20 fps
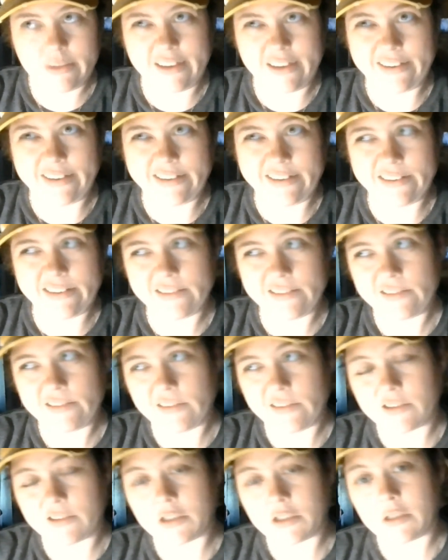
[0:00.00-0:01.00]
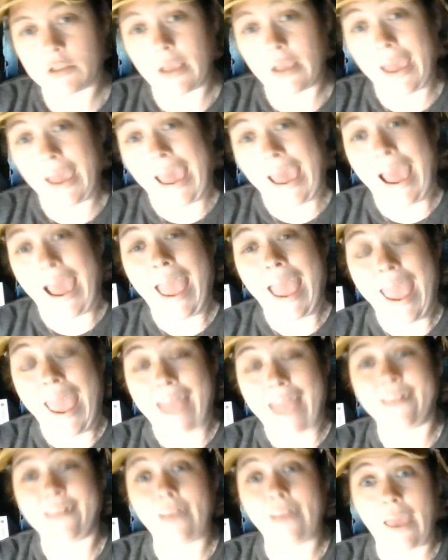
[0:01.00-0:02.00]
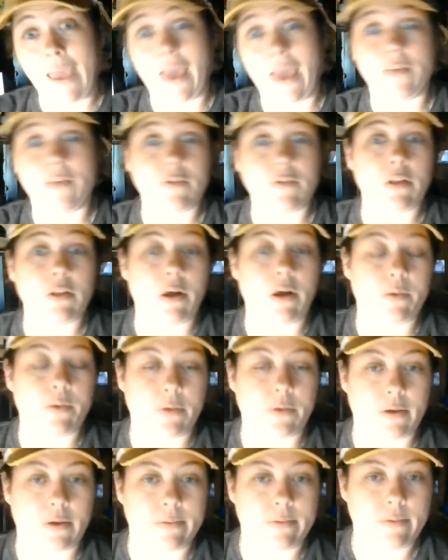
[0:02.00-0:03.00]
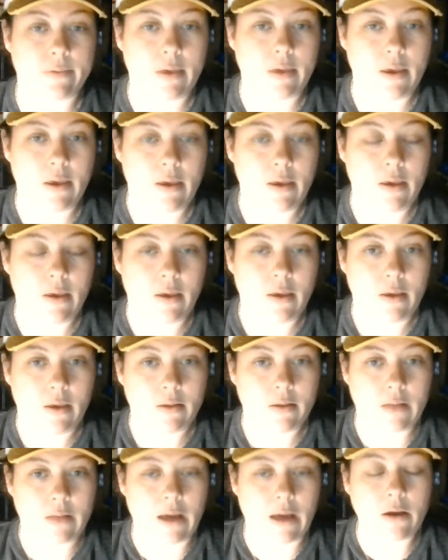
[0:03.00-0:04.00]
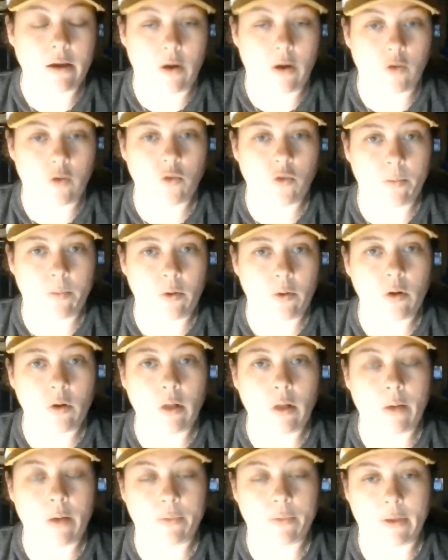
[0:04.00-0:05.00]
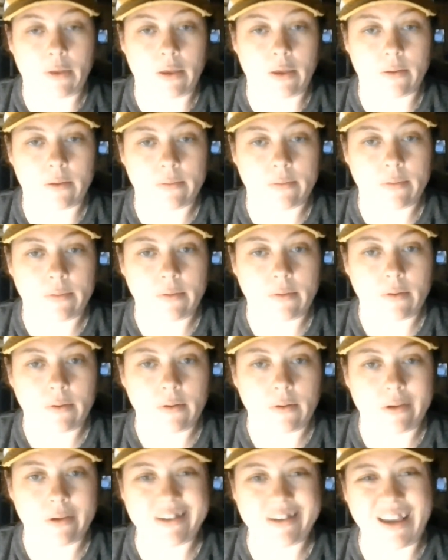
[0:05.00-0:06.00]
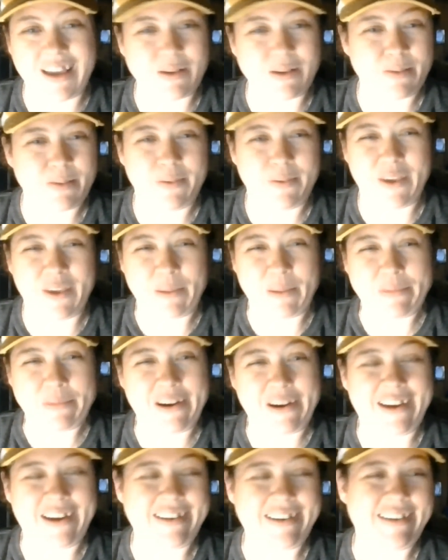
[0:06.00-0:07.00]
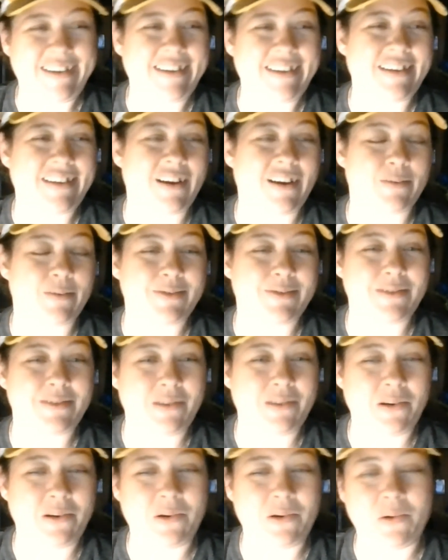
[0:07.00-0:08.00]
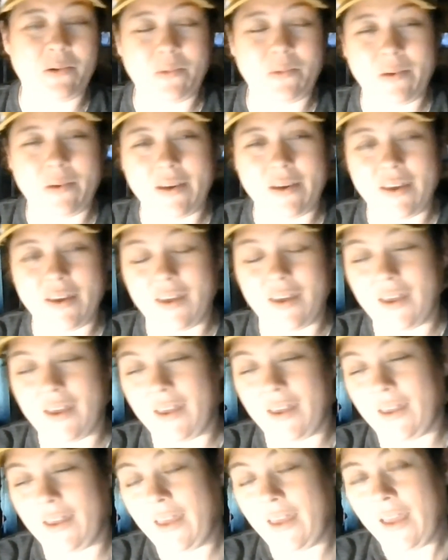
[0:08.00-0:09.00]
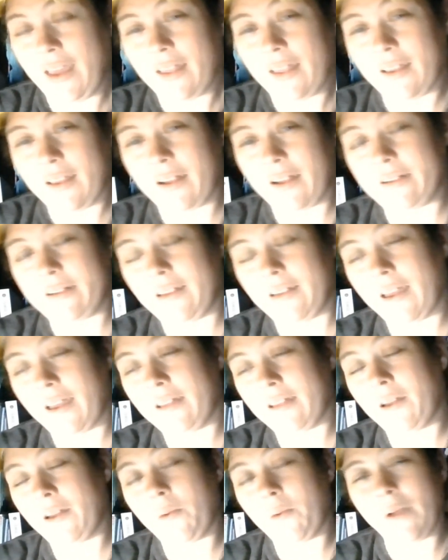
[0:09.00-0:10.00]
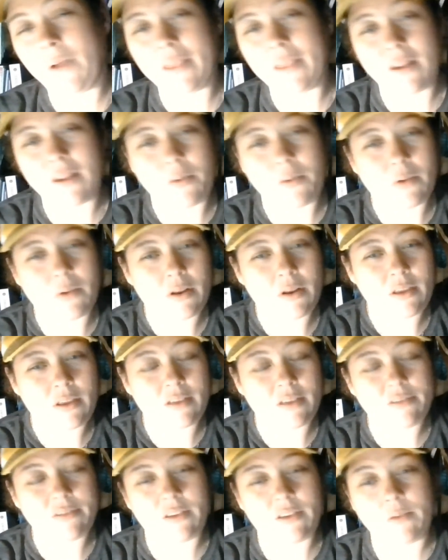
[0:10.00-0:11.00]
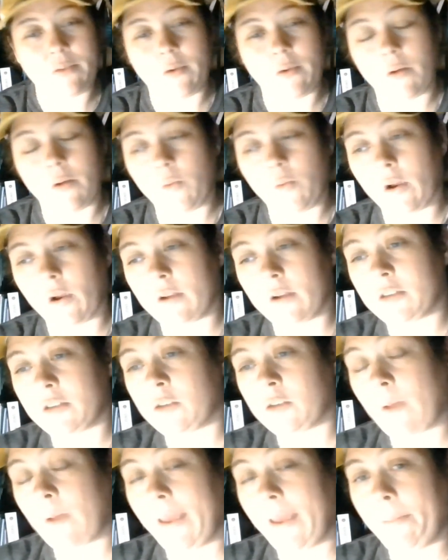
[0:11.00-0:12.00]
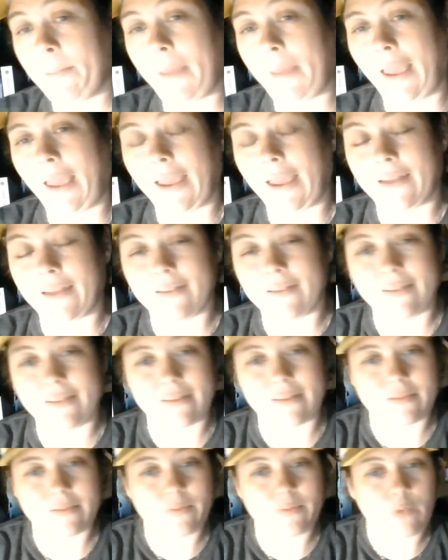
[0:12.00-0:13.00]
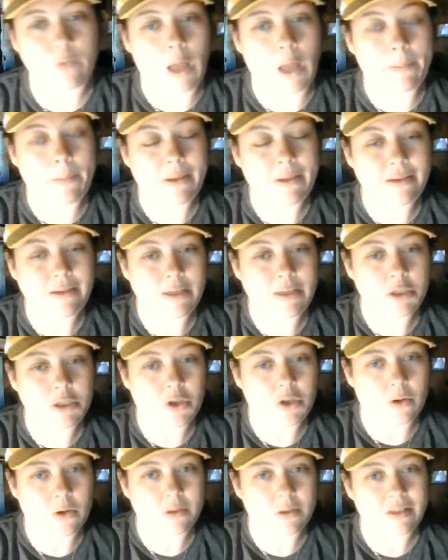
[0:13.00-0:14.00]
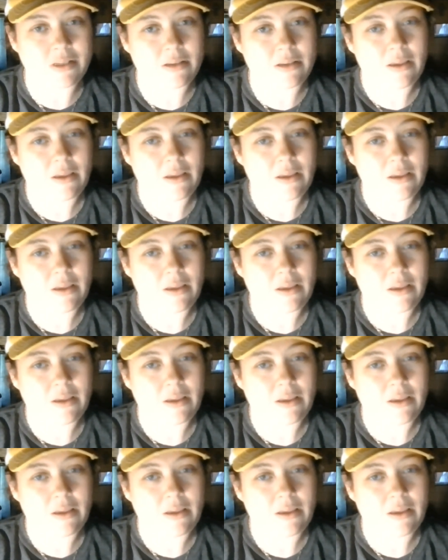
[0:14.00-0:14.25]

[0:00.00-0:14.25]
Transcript: yeah, I had to have clothing, like comfortable clothing, because I was big and pregnant, and there was no way that I wanted to continue on wearing sweatpants and floppy t-shirts.